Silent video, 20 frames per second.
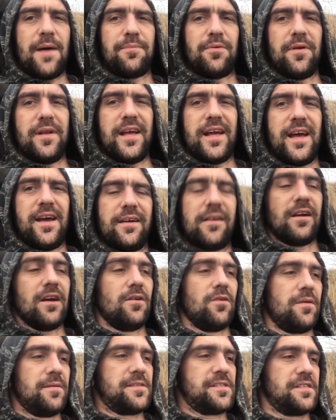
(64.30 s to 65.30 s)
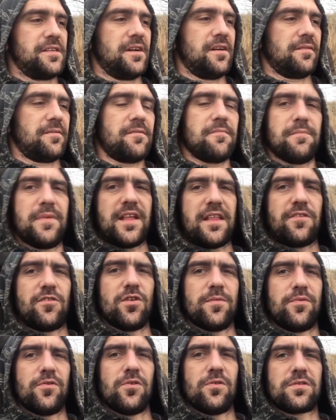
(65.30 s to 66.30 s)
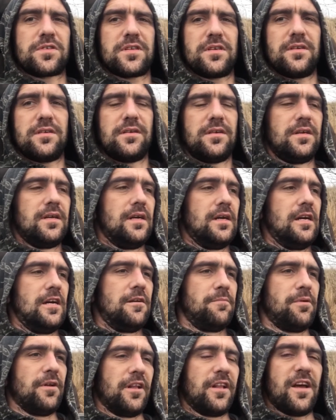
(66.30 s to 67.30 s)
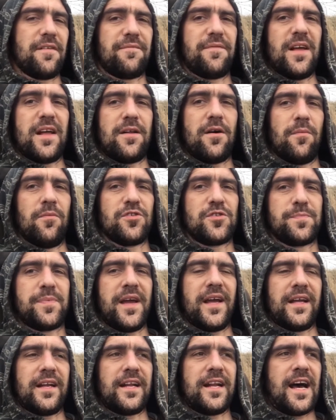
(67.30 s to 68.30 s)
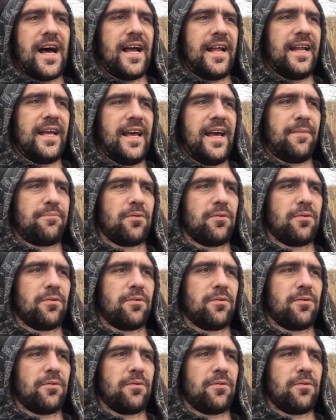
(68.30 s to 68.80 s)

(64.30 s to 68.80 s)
in here go to mid doubles, but they're not much bigger than that in here.